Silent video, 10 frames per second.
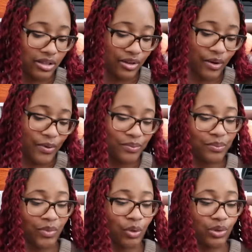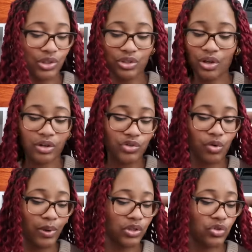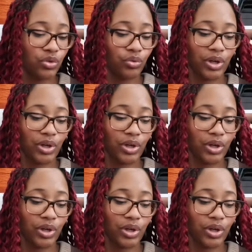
So we're just all 2x2